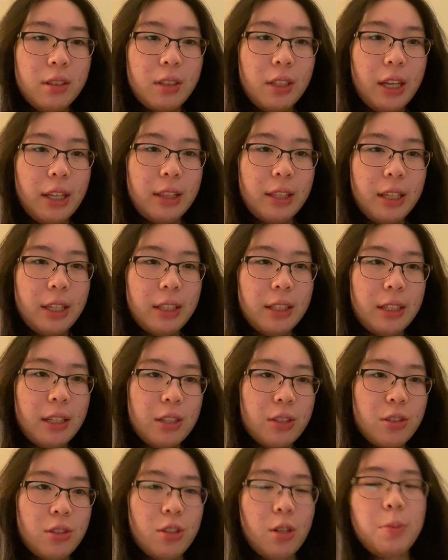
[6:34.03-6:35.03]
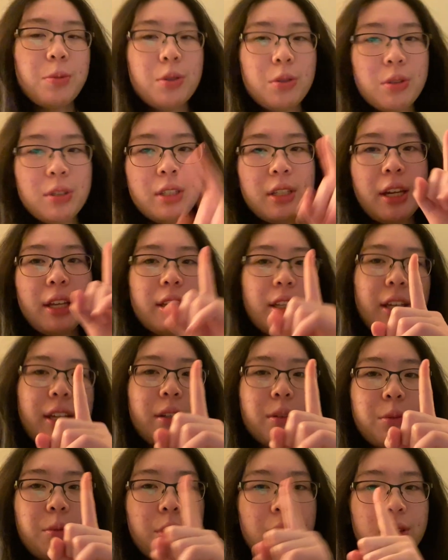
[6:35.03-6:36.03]
And then it stops only at
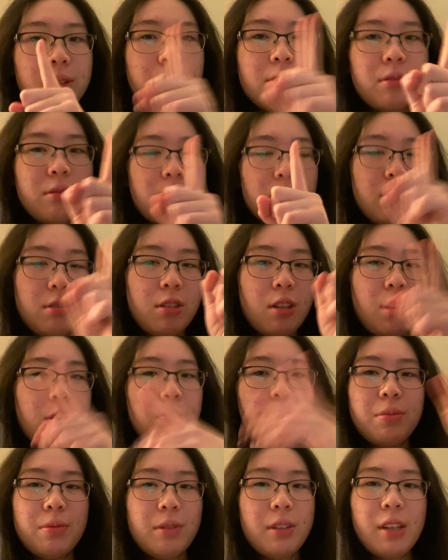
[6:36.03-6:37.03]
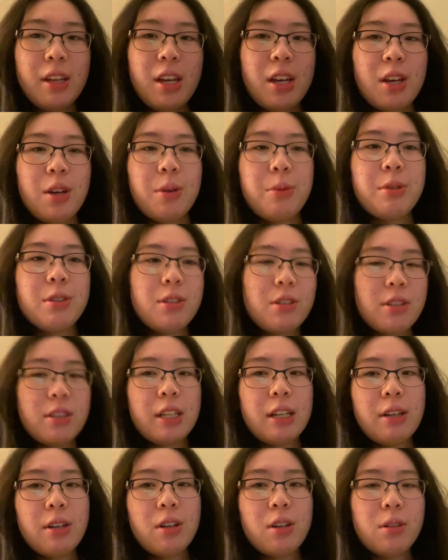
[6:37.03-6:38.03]
like one stop, which is
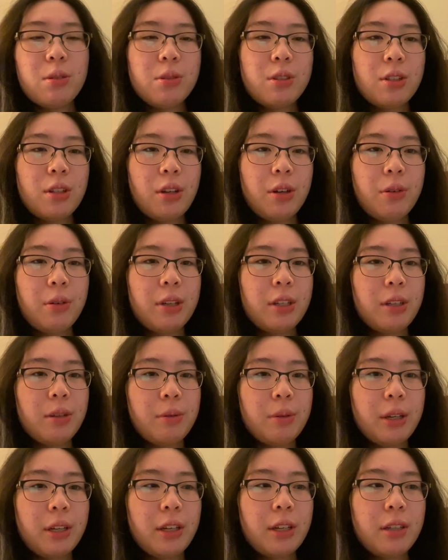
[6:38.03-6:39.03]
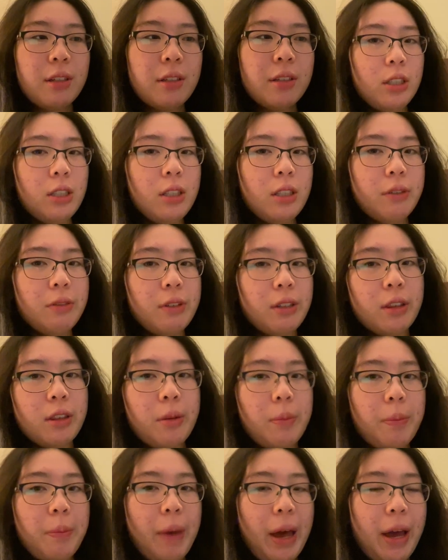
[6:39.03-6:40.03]
near our hotel anyway. We're living in
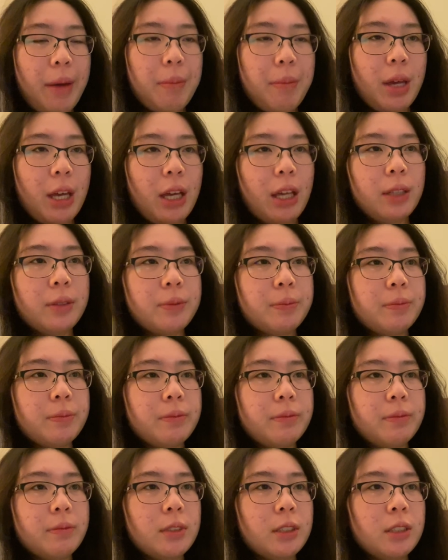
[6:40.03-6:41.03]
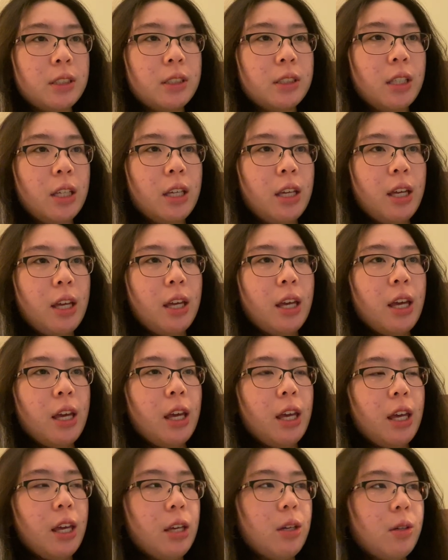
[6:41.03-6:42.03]
the Batman
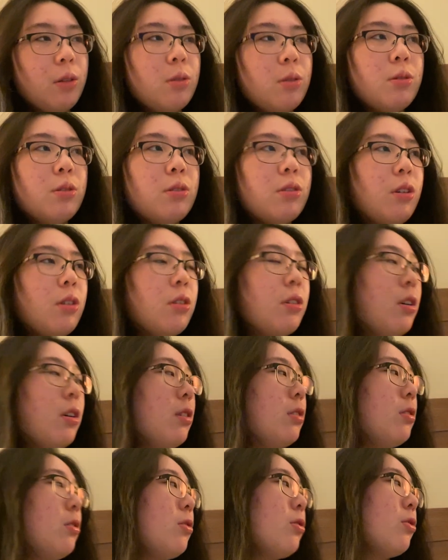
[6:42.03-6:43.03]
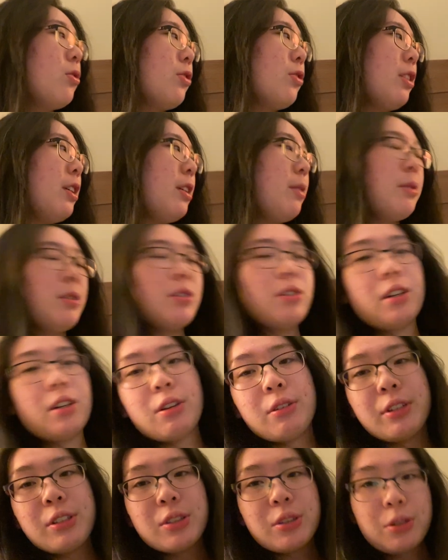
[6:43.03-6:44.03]
Hills on Collins Street, which I
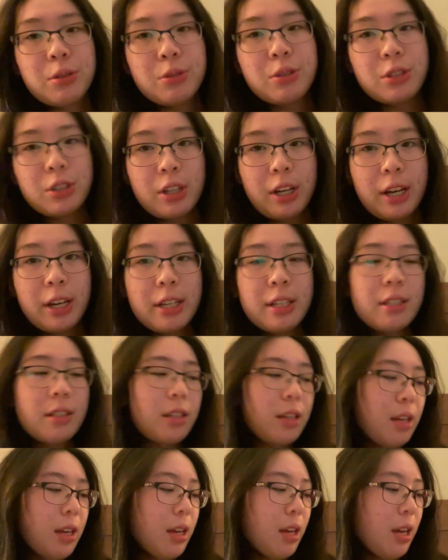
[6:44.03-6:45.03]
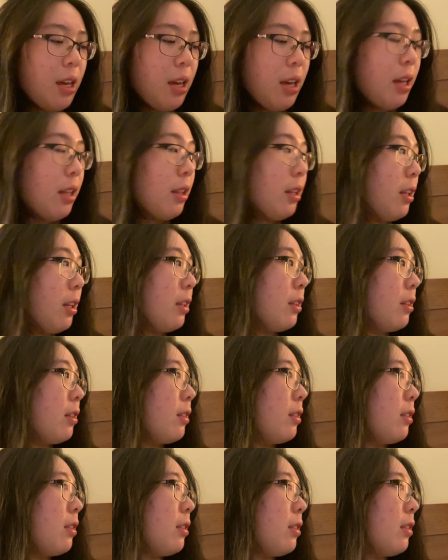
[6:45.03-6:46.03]
already told you guys, and
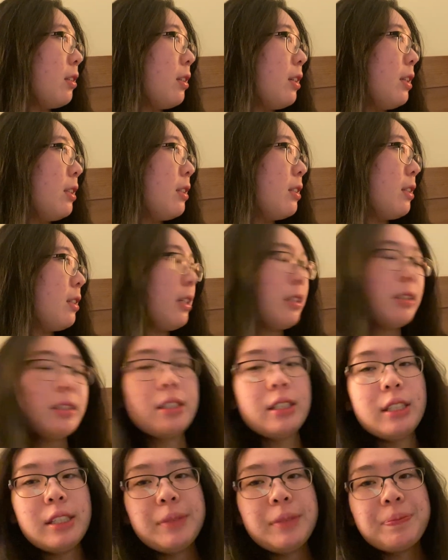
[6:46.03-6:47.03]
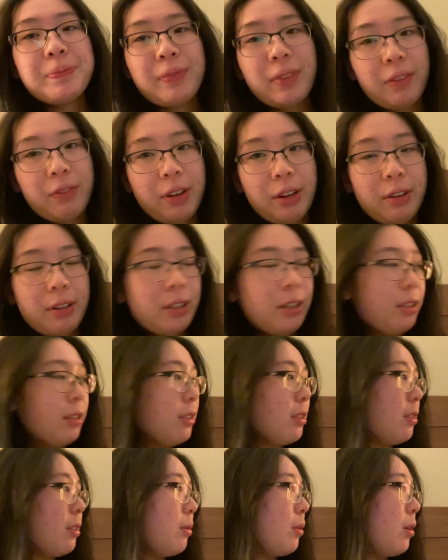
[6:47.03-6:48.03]
then it's dusty. Very
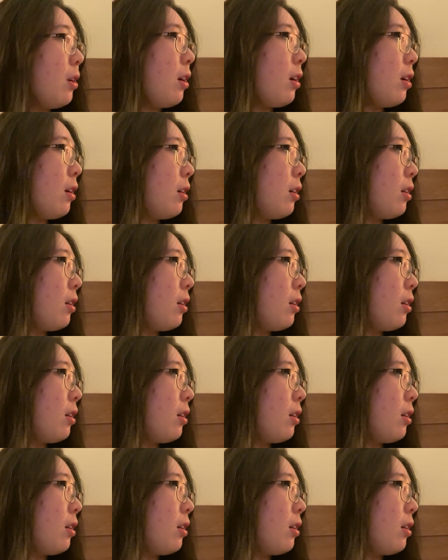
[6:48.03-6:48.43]
dusty. What?